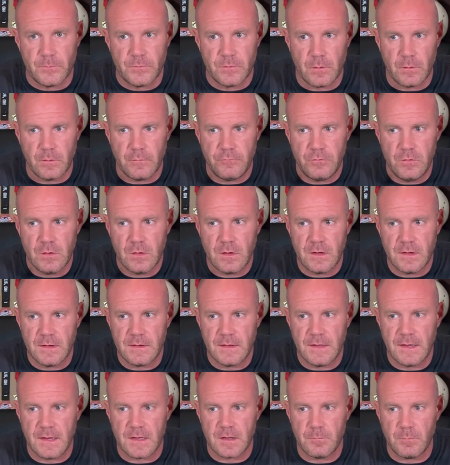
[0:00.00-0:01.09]
So if you can
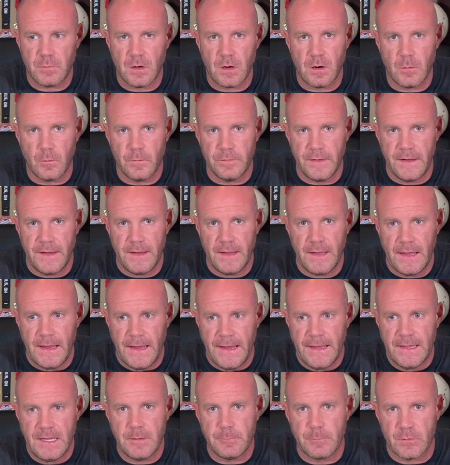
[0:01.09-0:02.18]
kick the ball with
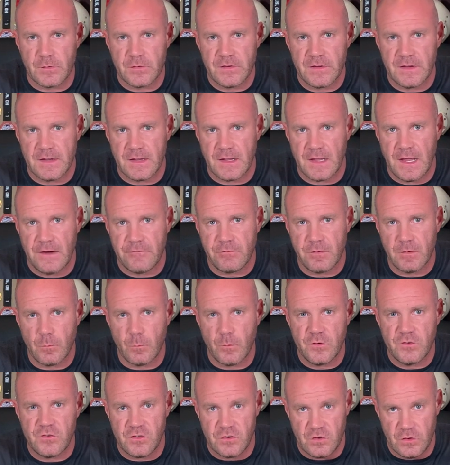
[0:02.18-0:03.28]
80% effort,
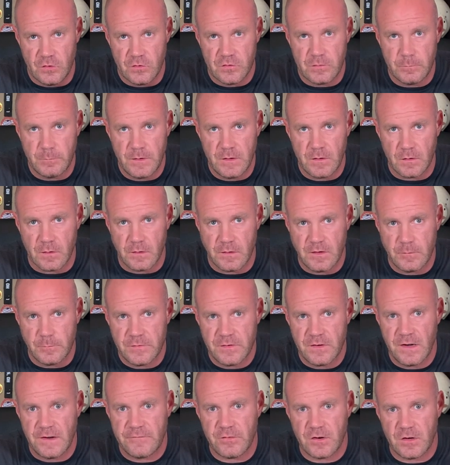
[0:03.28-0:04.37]
which used to be your
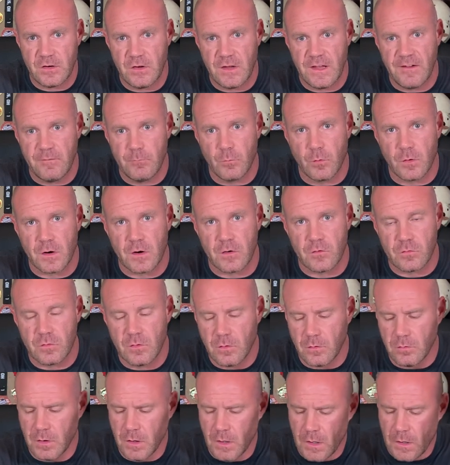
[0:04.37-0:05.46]
100% effort, you have more
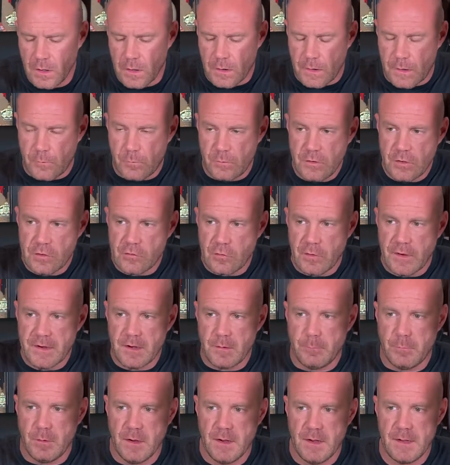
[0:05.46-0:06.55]
control. Like when you're trying to
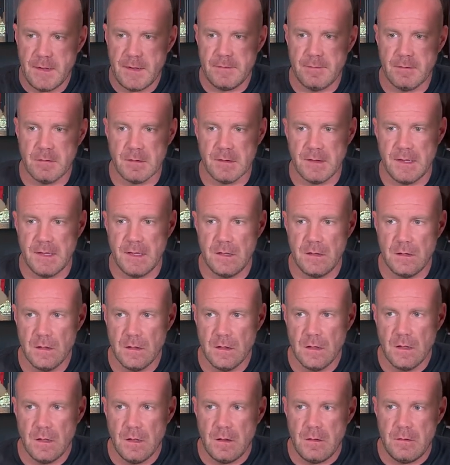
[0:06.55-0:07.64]
punt in the league,
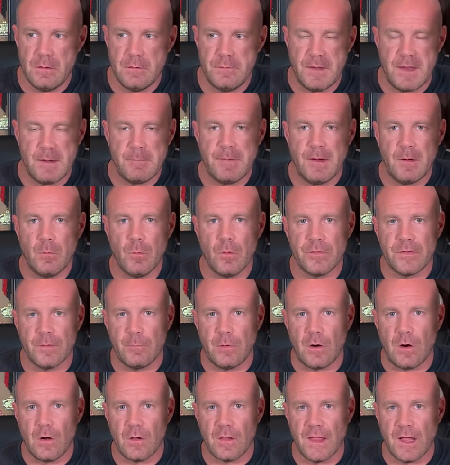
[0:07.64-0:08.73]
they may want the
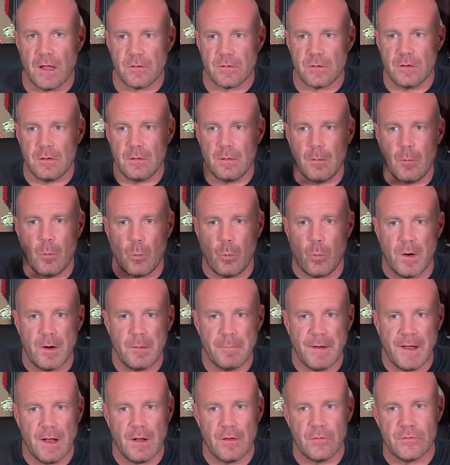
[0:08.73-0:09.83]
ball out, one
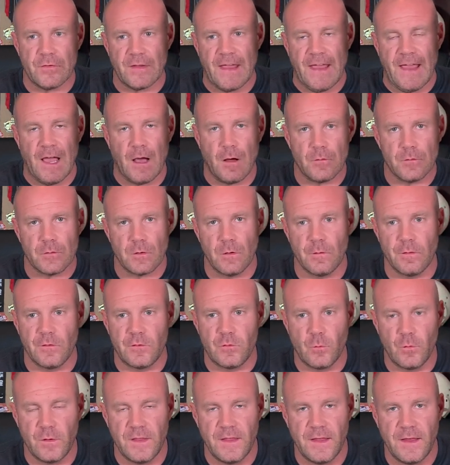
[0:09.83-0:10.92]
bounce out on the
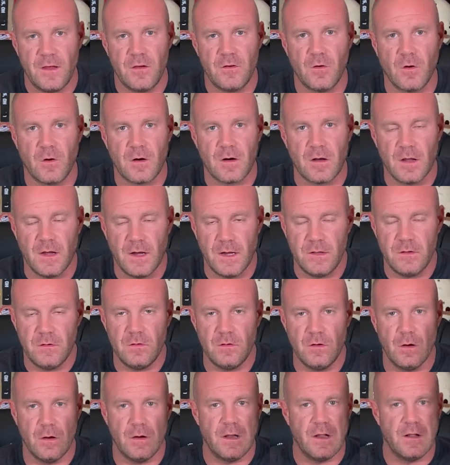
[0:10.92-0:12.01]
28-yard line. You
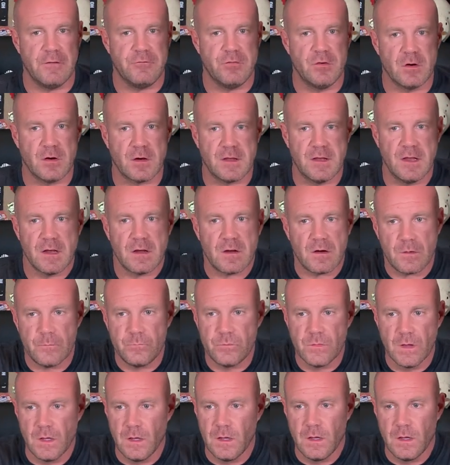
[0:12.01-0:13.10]
know, and if you're a kicker,
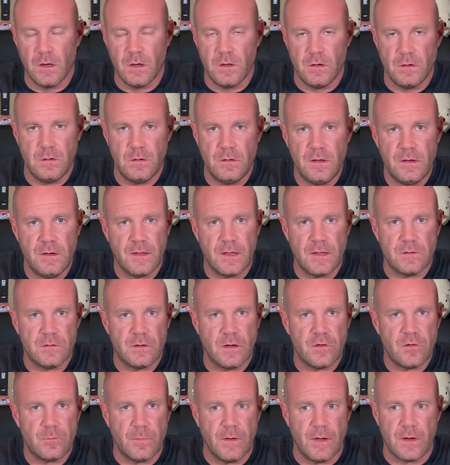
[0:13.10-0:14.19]
you need to get
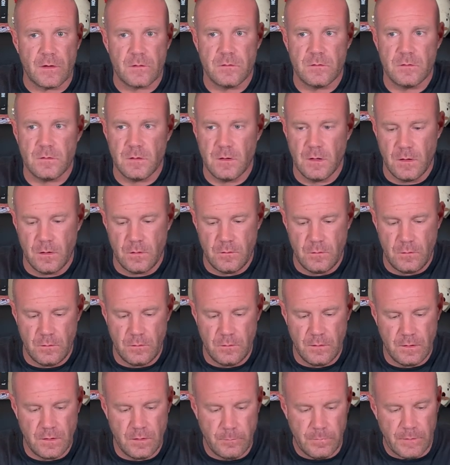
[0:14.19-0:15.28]
touchbacks. You
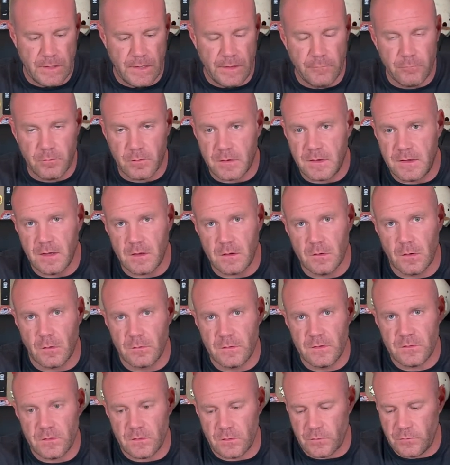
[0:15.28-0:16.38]
need to be able to kick long
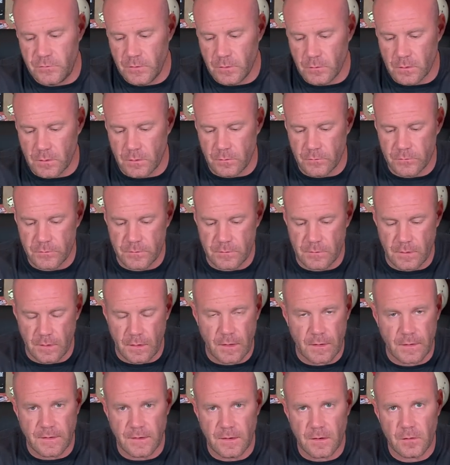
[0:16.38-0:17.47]
distance field goals.
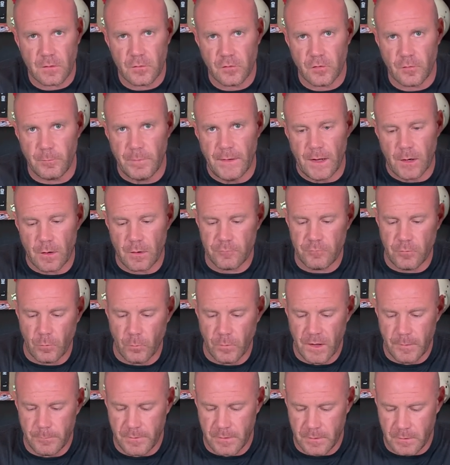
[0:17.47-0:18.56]
A kicker is a powerful
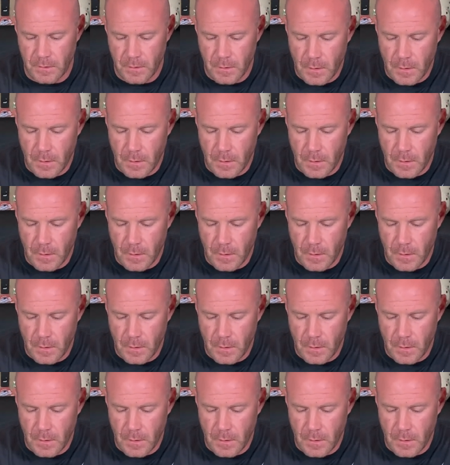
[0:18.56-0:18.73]
weapon.